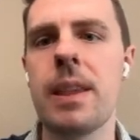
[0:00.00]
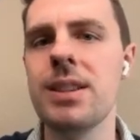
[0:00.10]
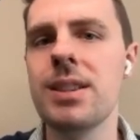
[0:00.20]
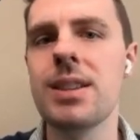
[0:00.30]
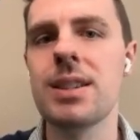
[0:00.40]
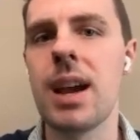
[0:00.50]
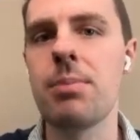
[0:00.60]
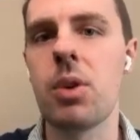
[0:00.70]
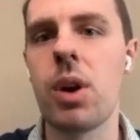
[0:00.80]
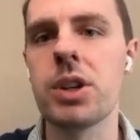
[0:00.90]
This is the
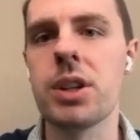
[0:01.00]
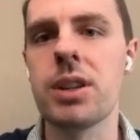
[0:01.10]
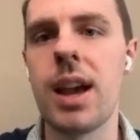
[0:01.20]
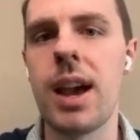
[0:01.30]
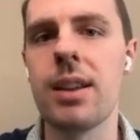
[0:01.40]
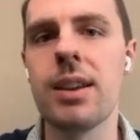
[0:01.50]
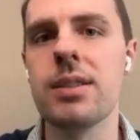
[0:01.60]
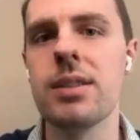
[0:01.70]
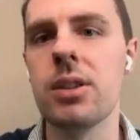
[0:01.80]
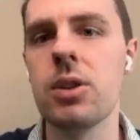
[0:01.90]
type of question that
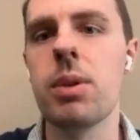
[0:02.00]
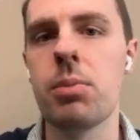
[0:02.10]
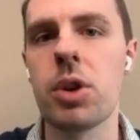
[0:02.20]
is a little bit